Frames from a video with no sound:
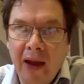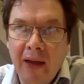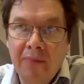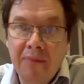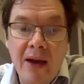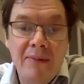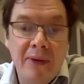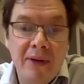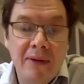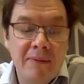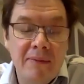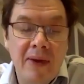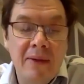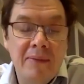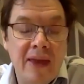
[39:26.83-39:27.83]

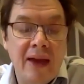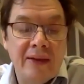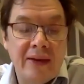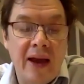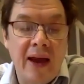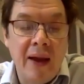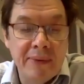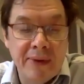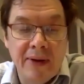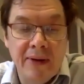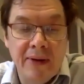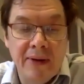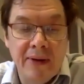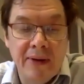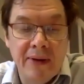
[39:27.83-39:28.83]
maybe that's
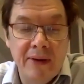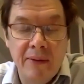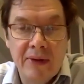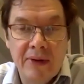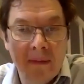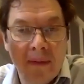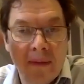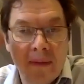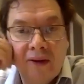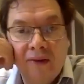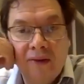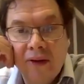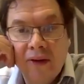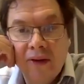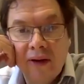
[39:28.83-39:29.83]
absolutely what we're saying
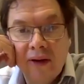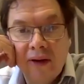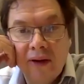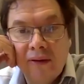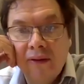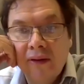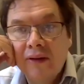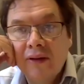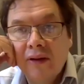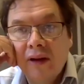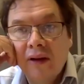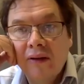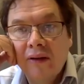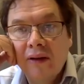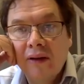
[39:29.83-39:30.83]
about this fourth industrial
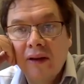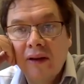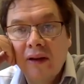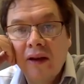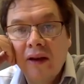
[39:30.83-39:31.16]
revolution, though,